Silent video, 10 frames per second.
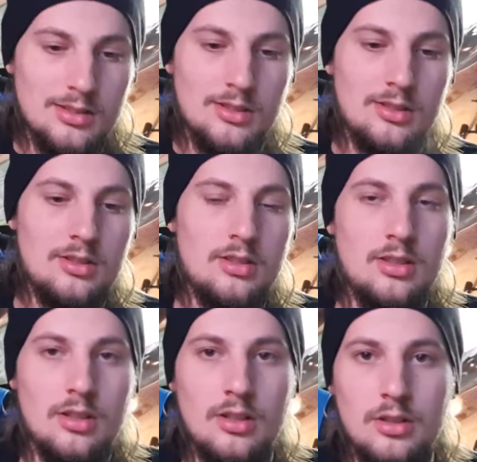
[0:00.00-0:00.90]

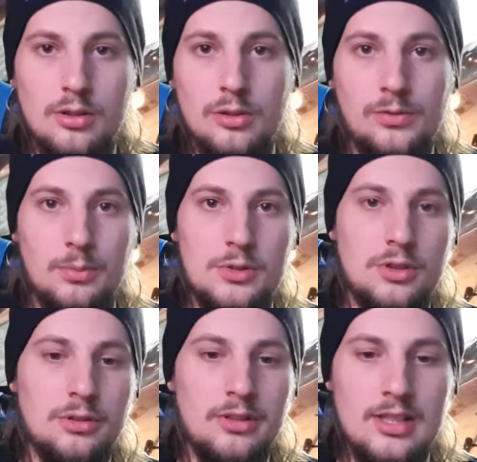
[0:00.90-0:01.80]
the girl from
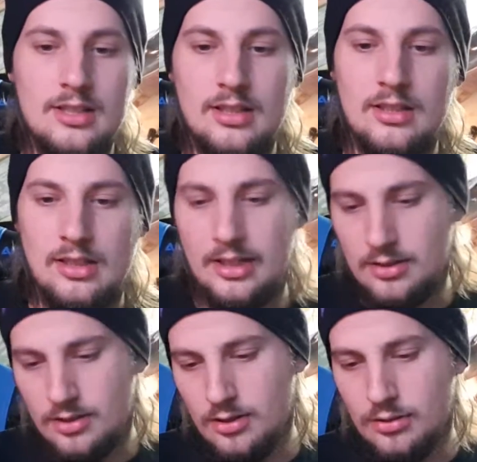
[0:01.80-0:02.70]
security is like,
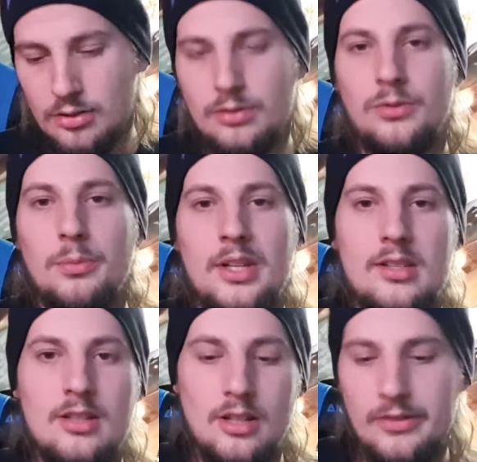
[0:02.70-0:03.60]
you know, going through my
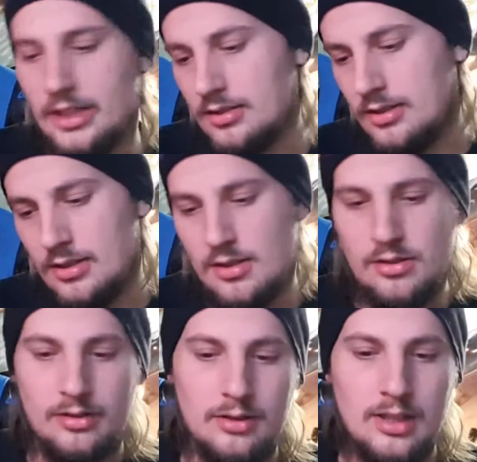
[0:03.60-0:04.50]
stuff, like, oh,
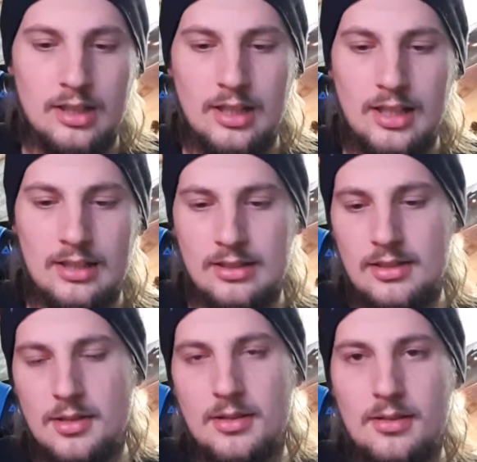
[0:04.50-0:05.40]
it's okay. And
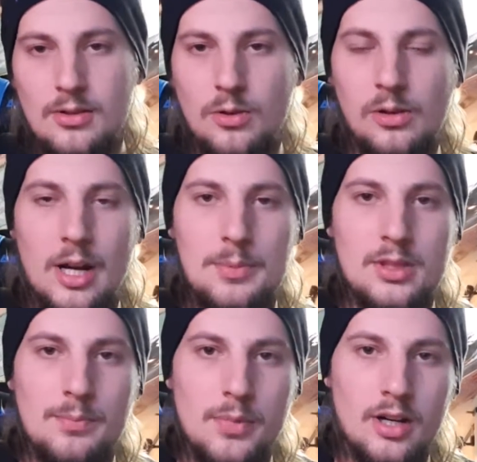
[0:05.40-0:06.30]
she
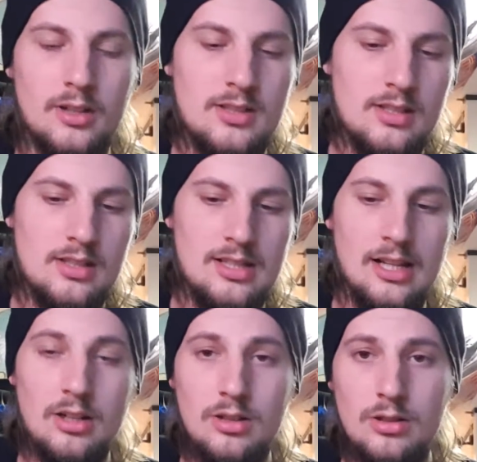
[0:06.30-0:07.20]
grabs the box, and she's
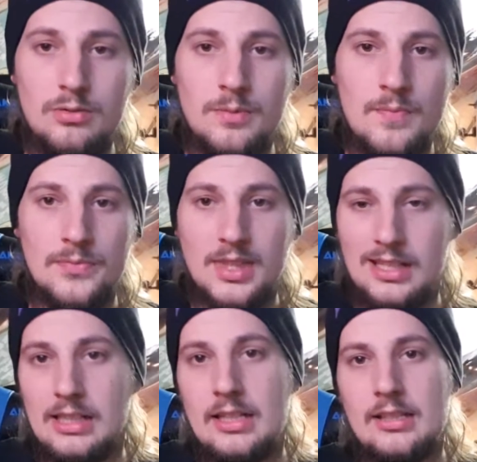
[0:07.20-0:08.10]
like, oh,
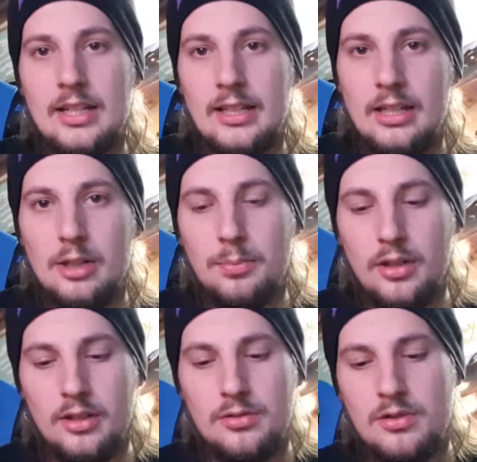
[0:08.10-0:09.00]
are these like
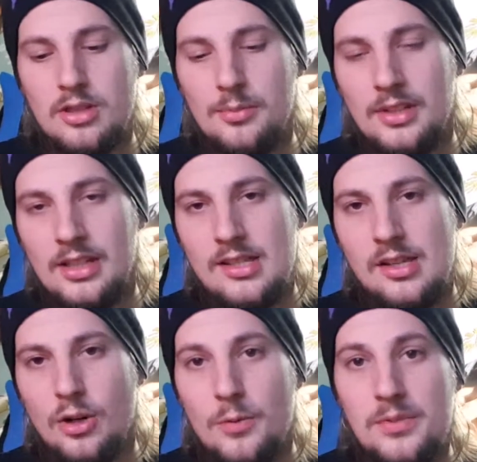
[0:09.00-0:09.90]
earplugs or something? And
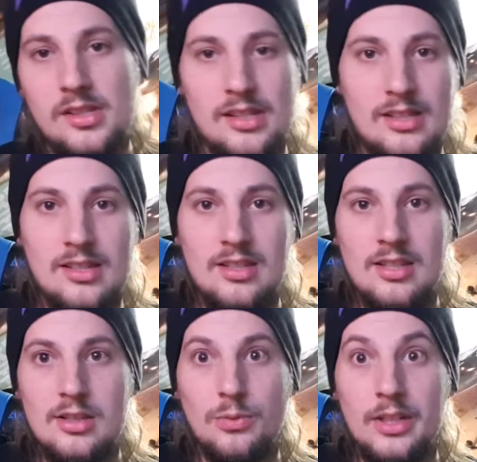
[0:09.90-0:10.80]
she opens it, and she
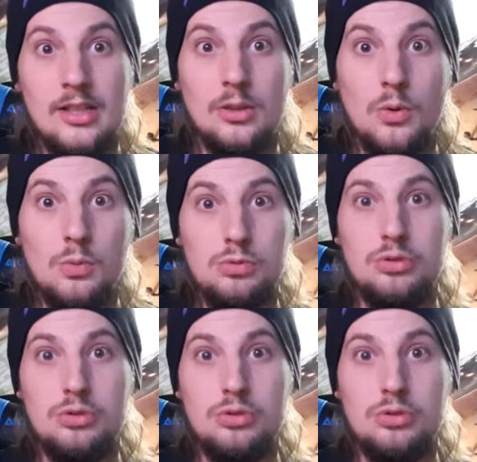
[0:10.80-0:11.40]
sees the ring. She's like,